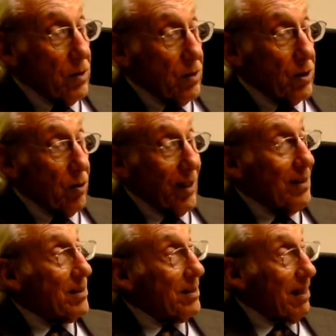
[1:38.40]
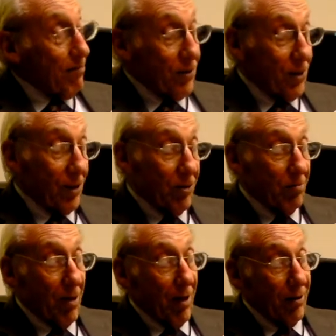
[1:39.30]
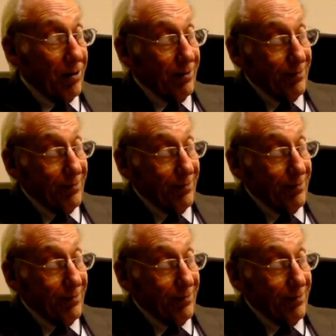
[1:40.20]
So that's that particular model.